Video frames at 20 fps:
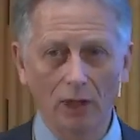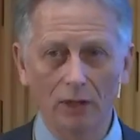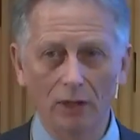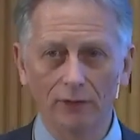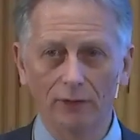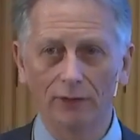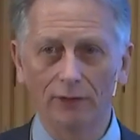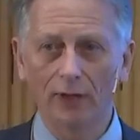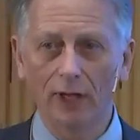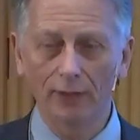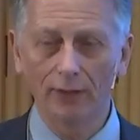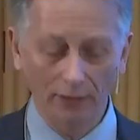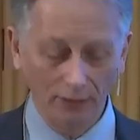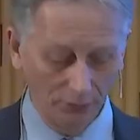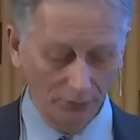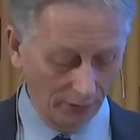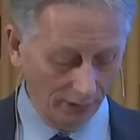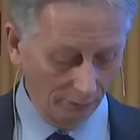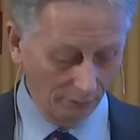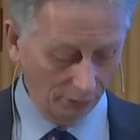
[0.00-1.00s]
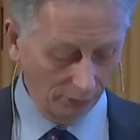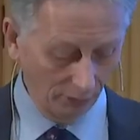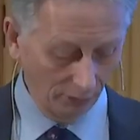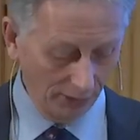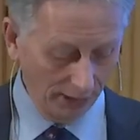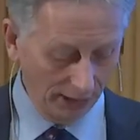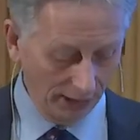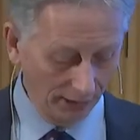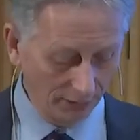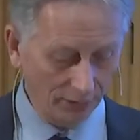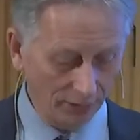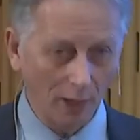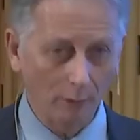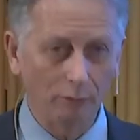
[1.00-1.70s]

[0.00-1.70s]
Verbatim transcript: over 500 employees